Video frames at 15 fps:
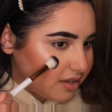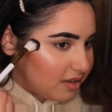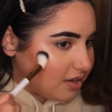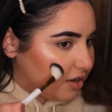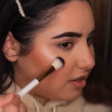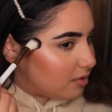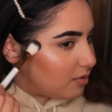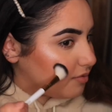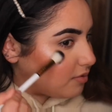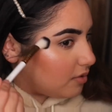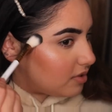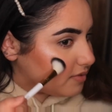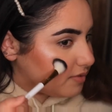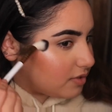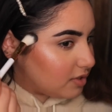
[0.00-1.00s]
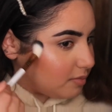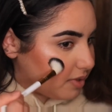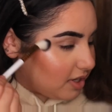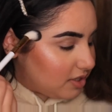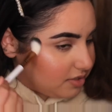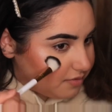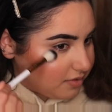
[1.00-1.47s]
the Hollywood Flawless Filter, but
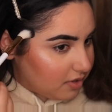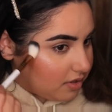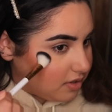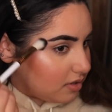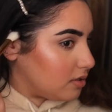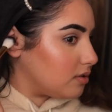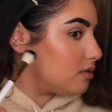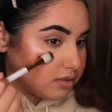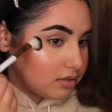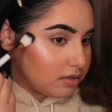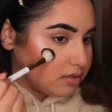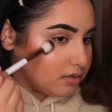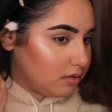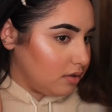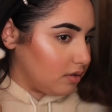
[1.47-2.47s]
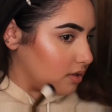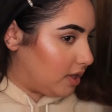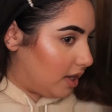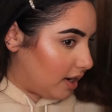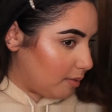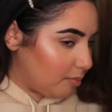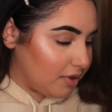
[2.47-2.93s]
I just forgot. Oh,
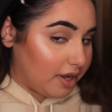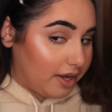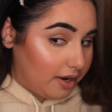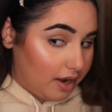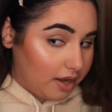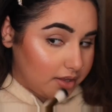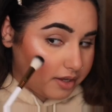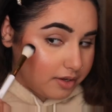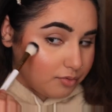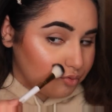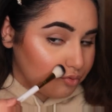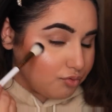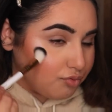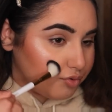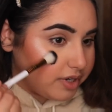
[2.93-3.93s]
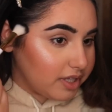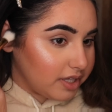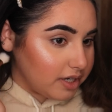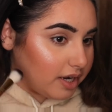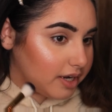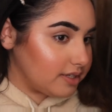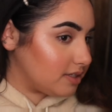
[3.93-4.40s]
that applied highlight
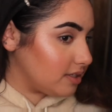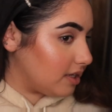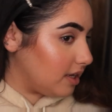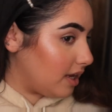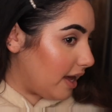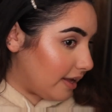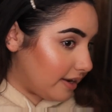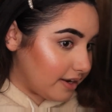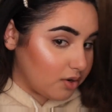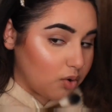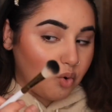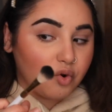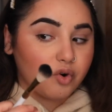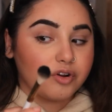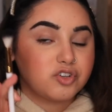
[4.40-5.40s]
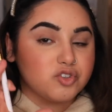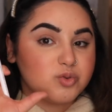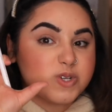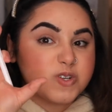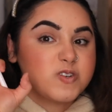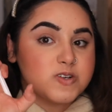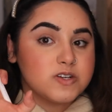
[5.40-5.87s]
really nicely and it caught onto
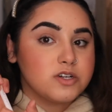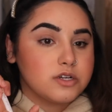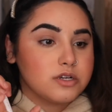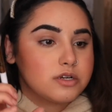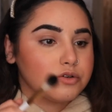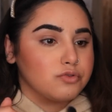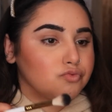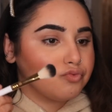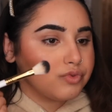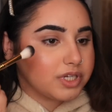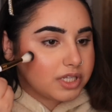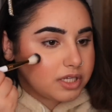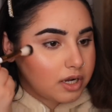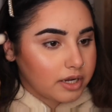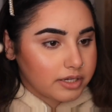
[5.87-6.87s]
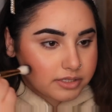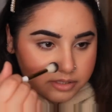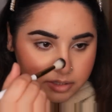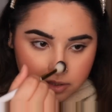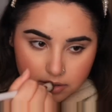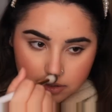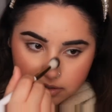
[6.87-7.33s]
it really
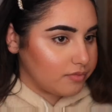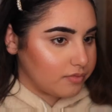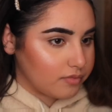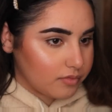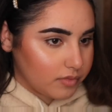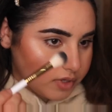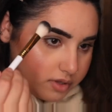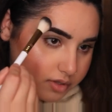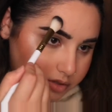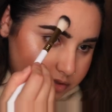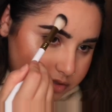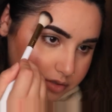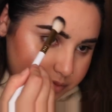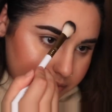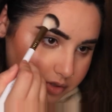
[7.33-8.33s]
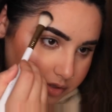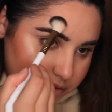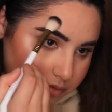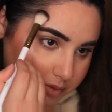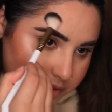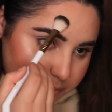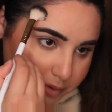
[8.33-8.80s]
nicely. And let's just put a
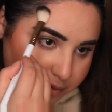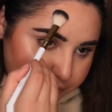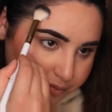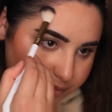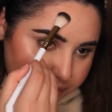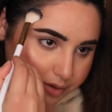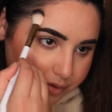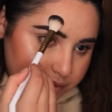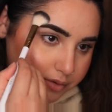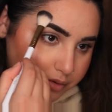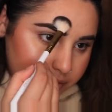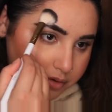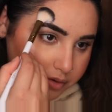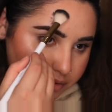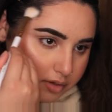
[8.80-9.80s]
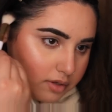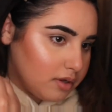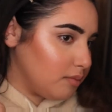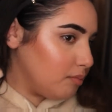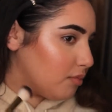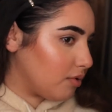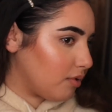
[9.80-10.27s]
little bit above my
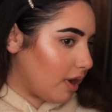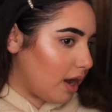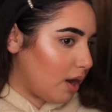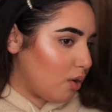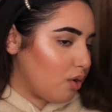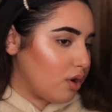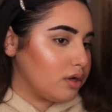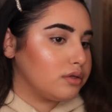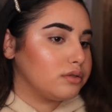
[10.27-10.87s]
brow.